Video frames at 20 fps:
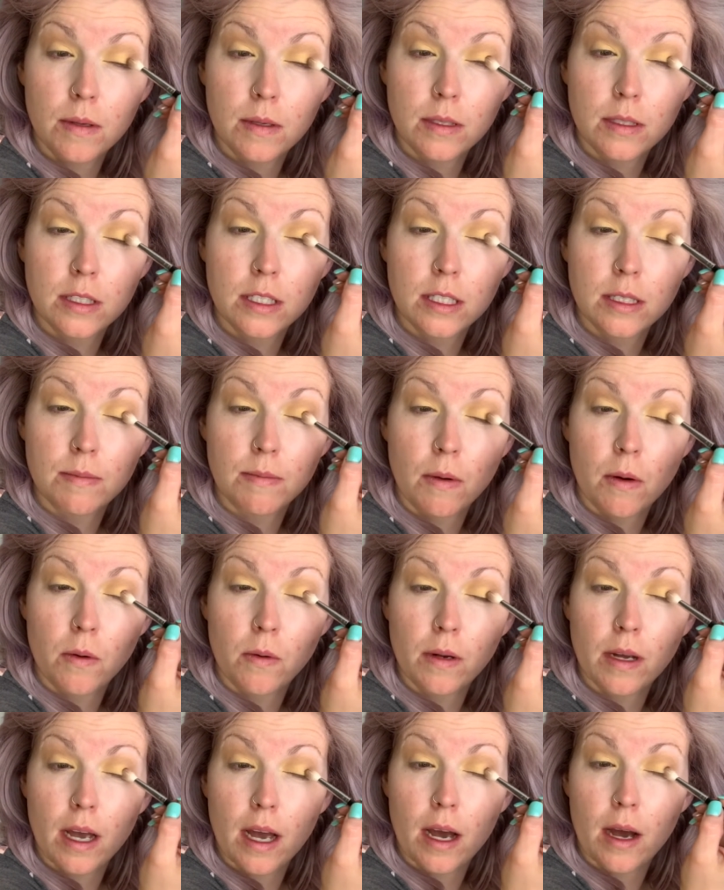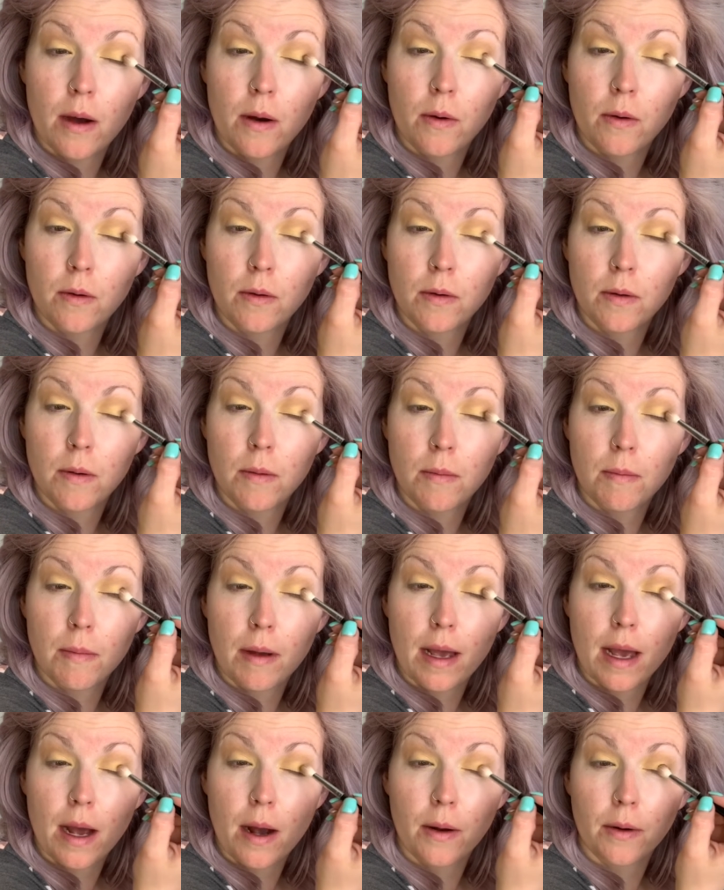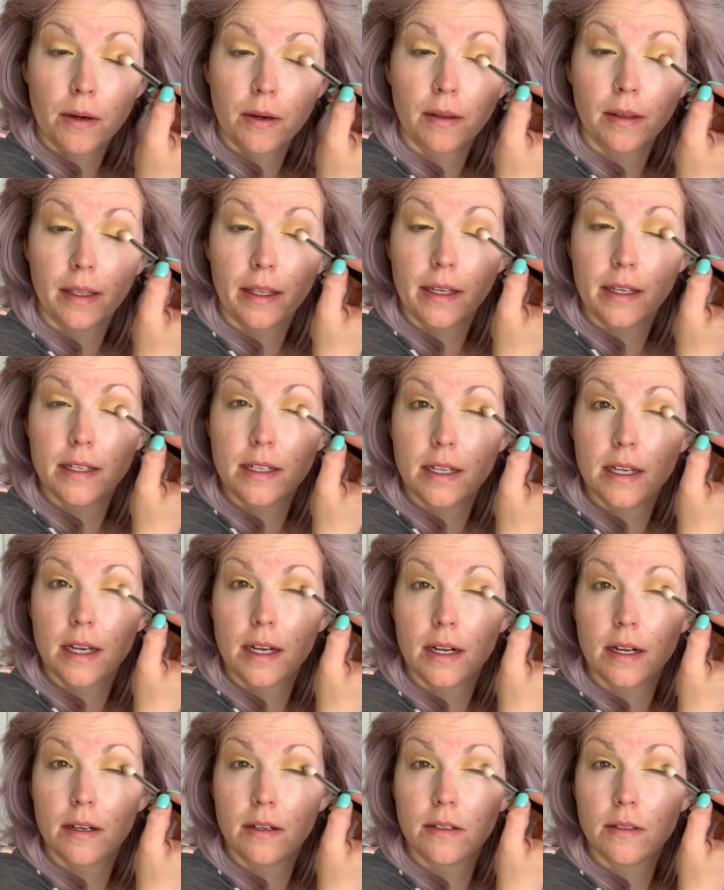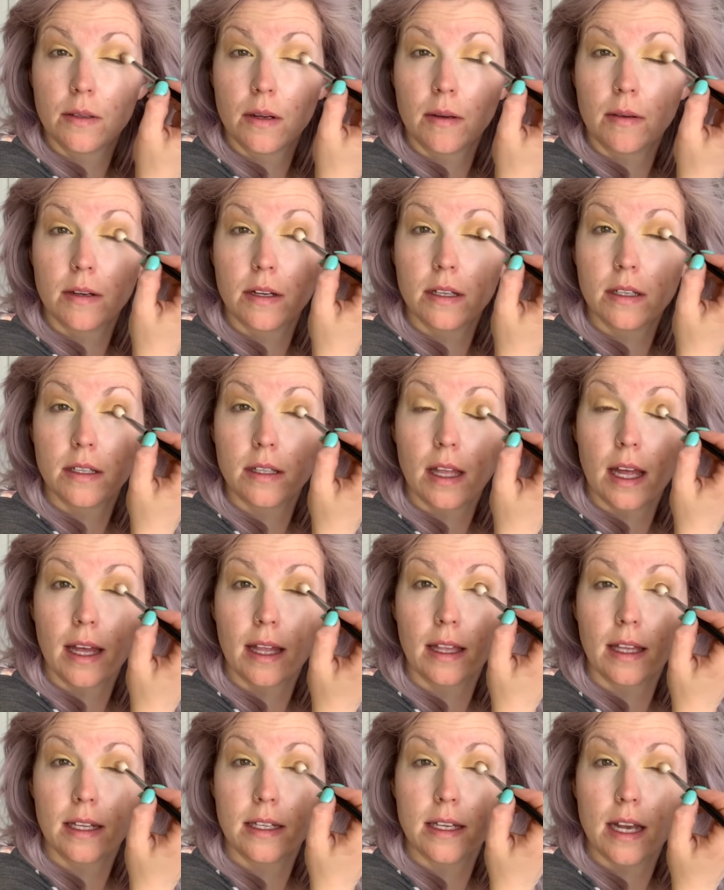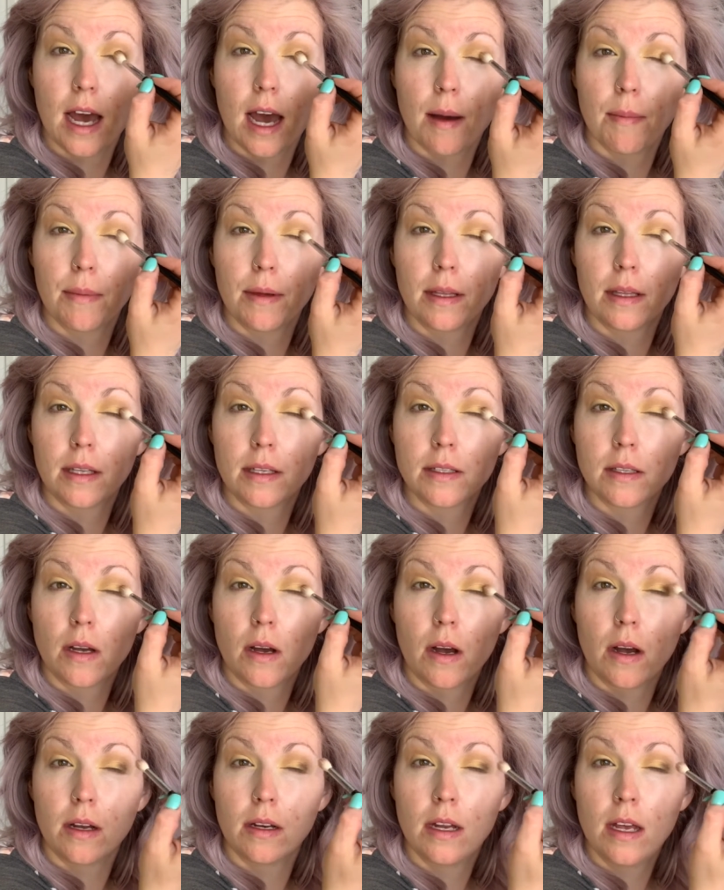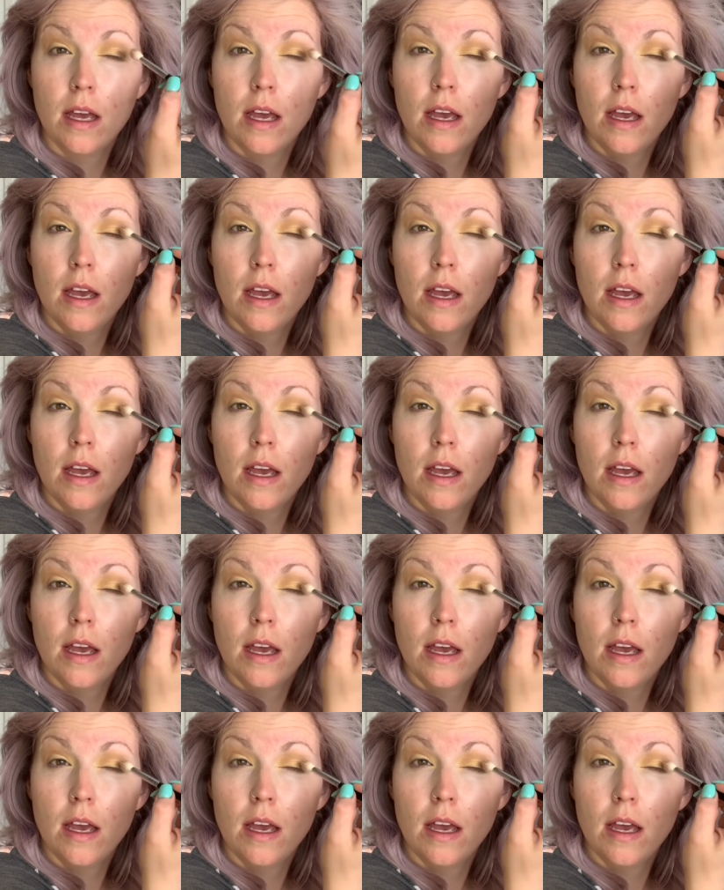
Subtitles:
smoke out my outer lid here. So I'm just lightly tapping this on.